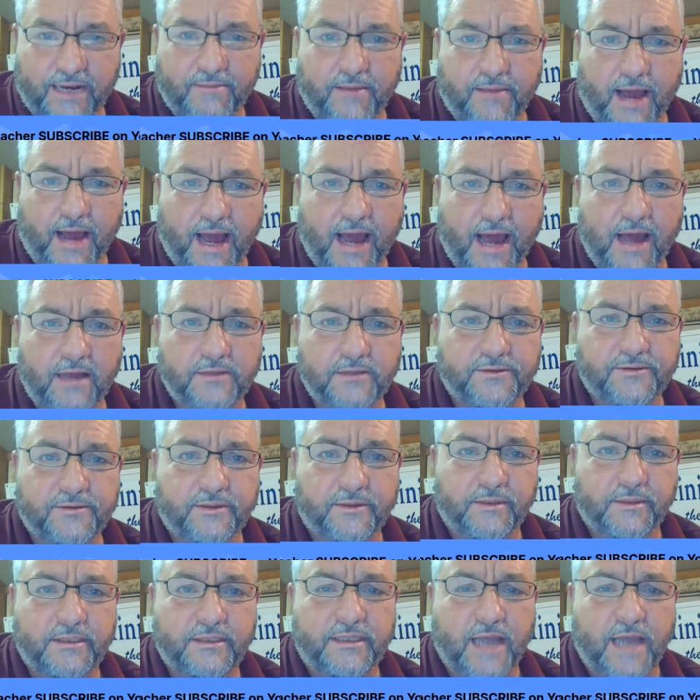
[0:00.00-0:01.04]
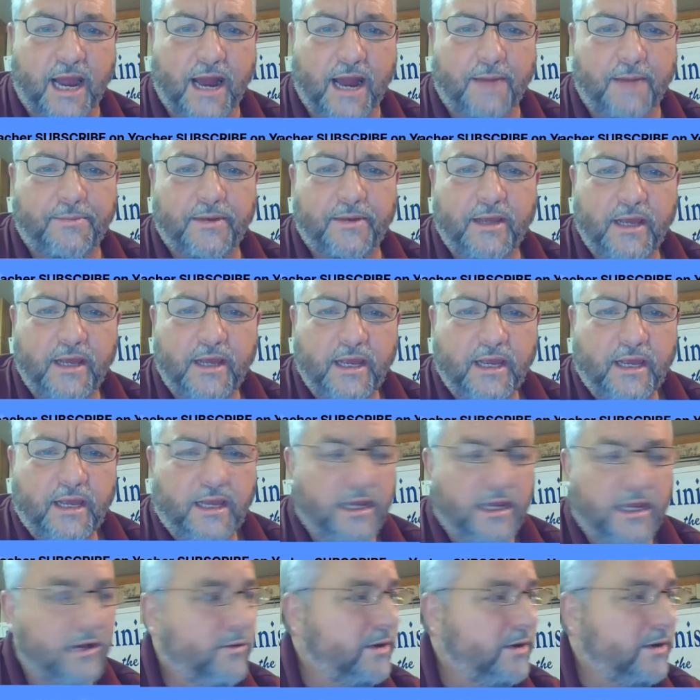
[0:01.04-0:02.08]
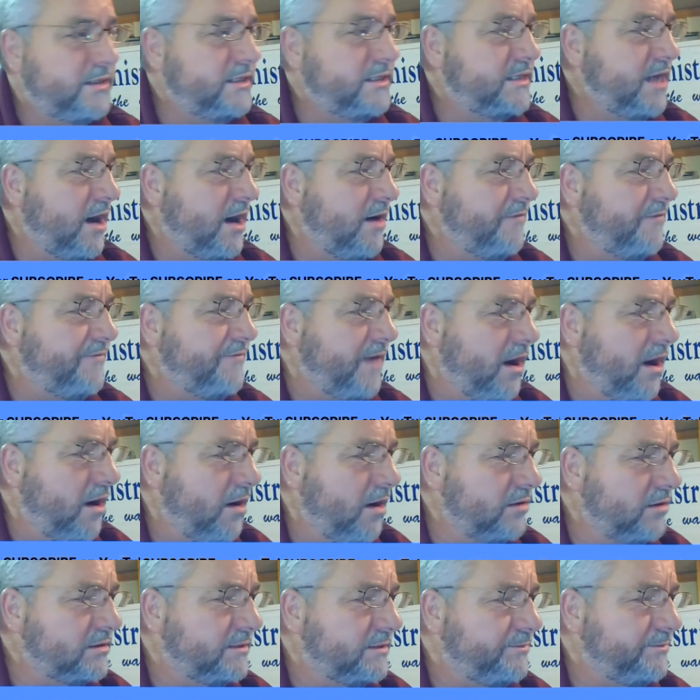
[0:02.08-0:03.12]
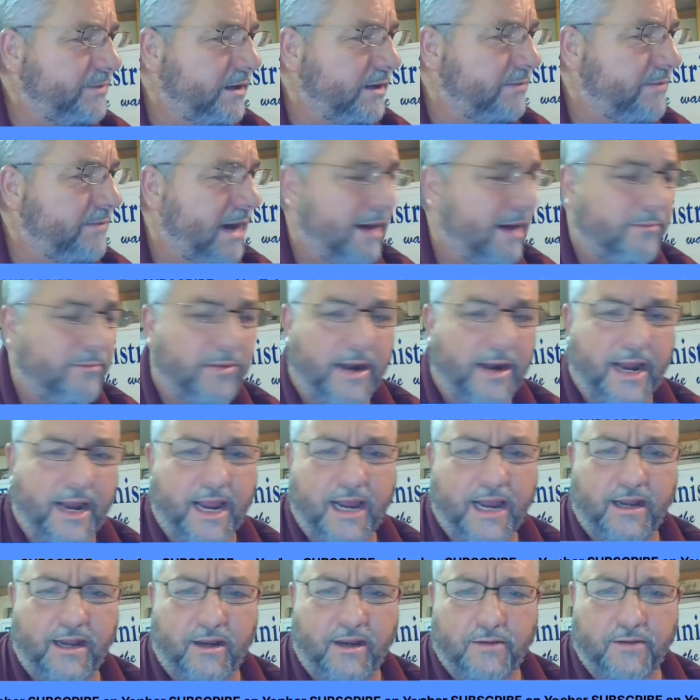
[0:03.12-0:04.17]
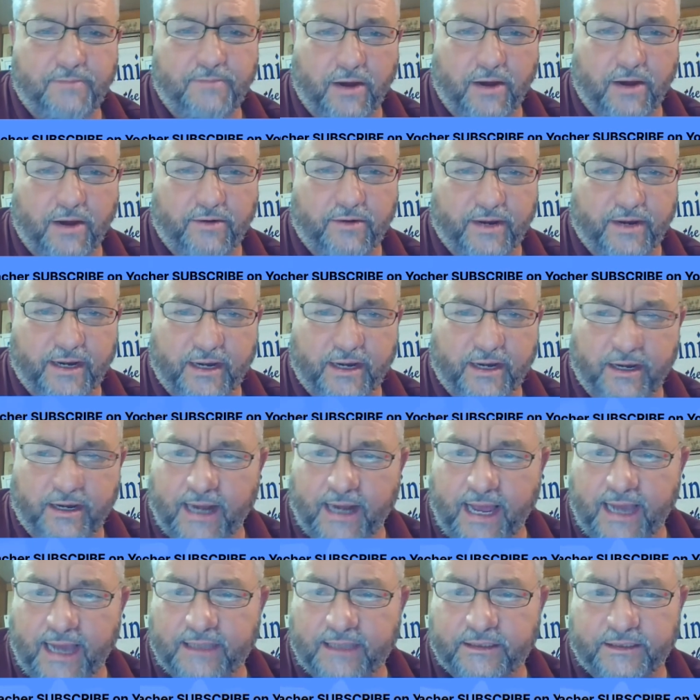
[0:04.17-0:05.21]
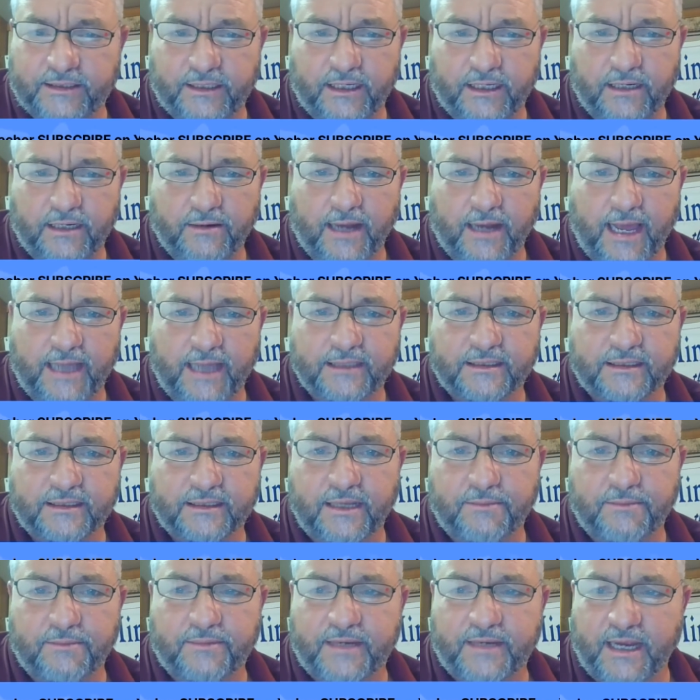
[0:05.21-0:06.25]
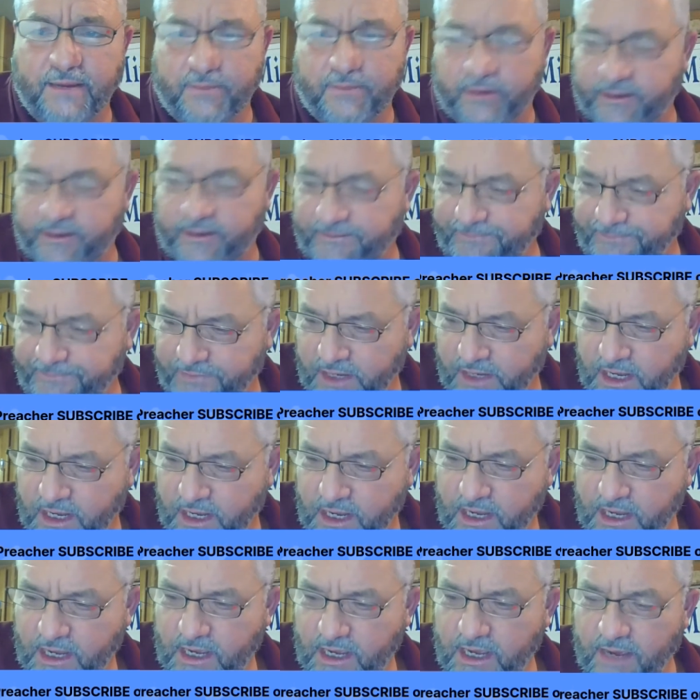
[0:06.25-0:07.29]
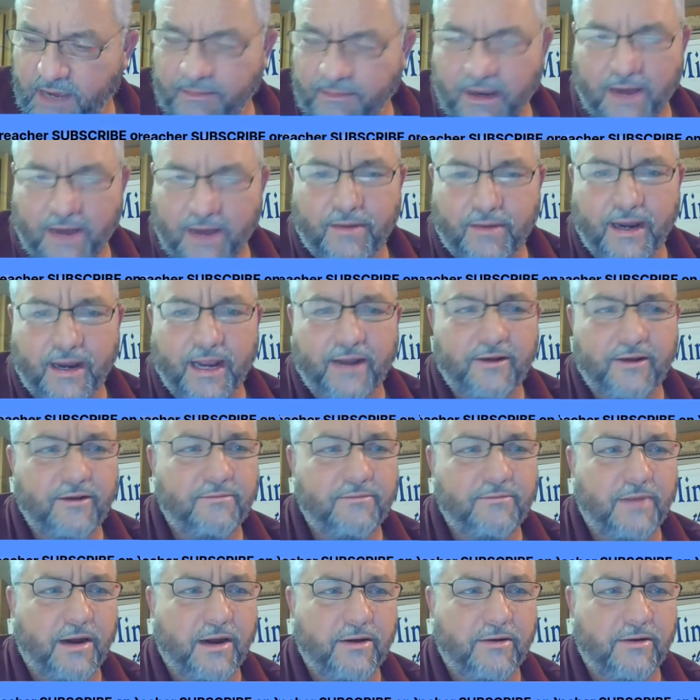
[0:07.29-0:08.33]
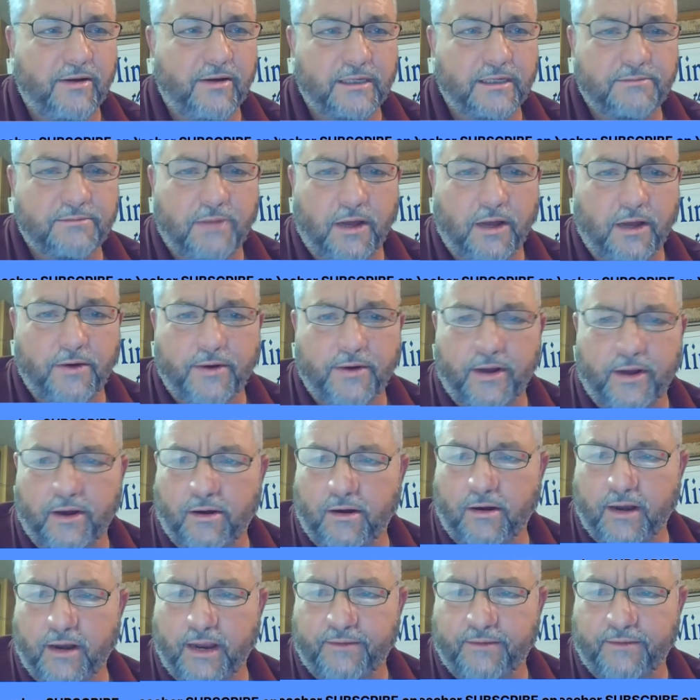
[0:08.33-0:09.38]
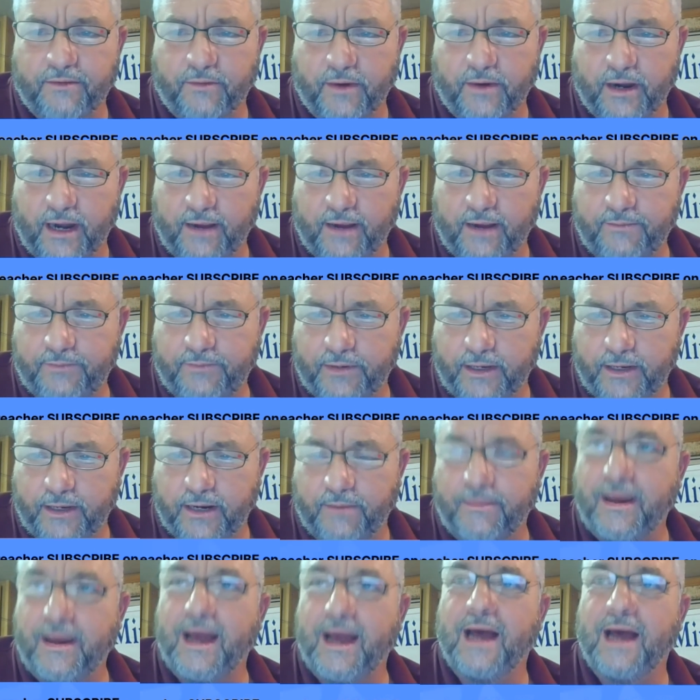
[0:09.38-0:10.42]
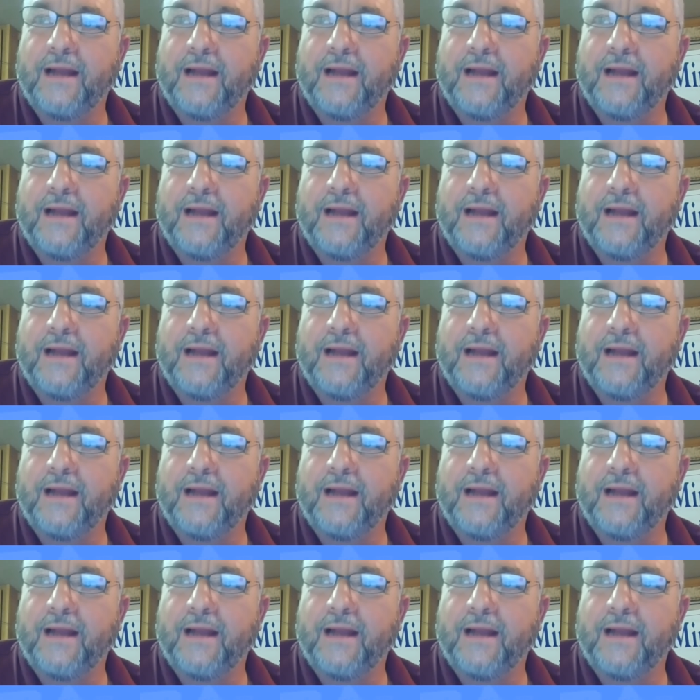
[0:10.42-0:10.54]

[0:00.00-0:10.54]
miles from the shop in Wichita Falls. I put my brand new motor in here last year, last September. And my brand new motor is blowing oil everywhere. I put about,